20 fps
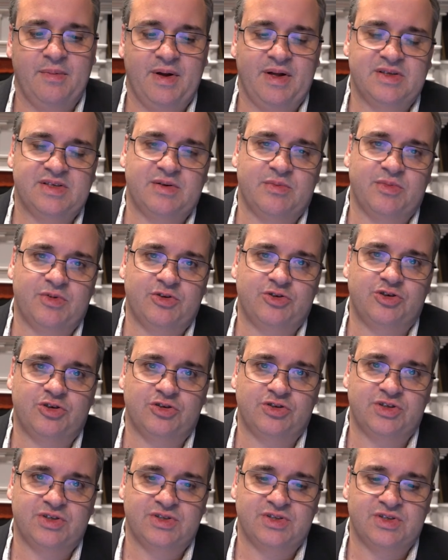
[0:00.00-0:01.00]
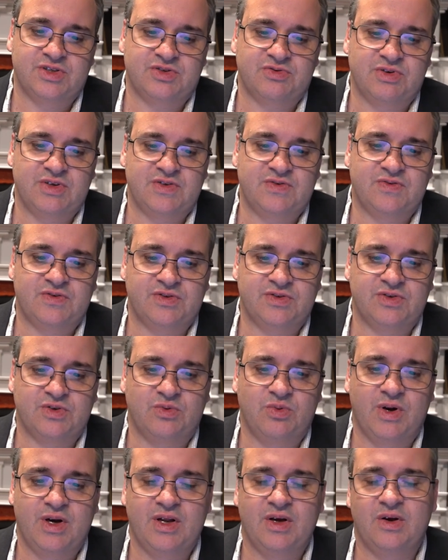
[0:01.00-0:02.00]
and some of the churches in Streetsville. So
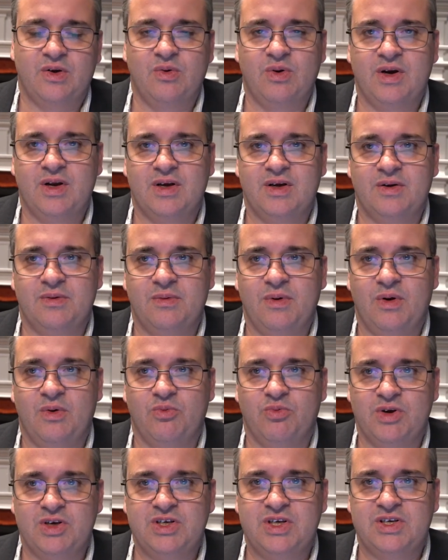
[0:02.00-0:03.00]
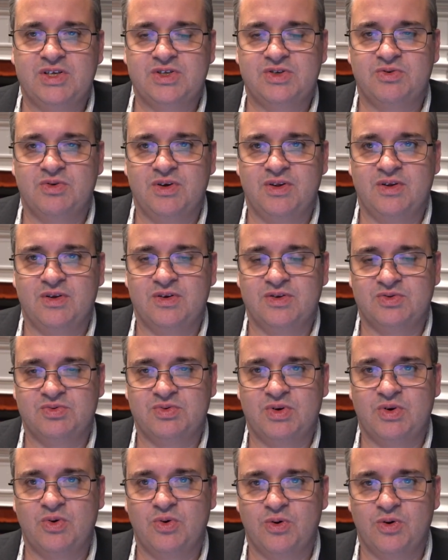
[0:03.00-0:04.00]
quite a quite a, a rich history that is
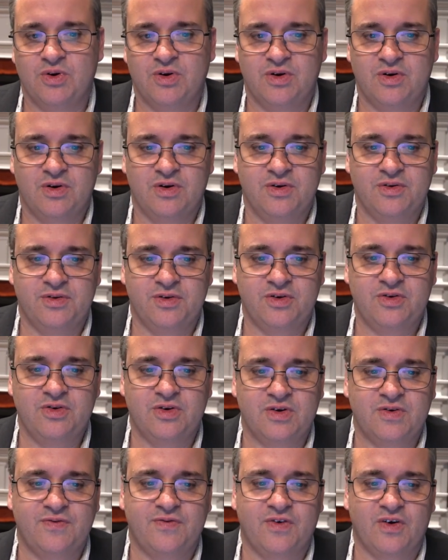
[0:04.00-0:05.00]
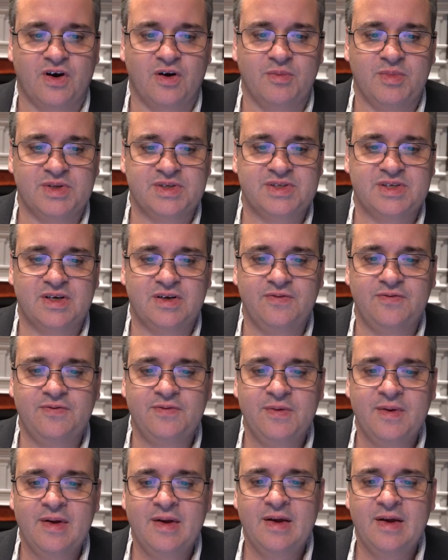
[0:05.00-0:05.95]
recorded on the Cook farm itself.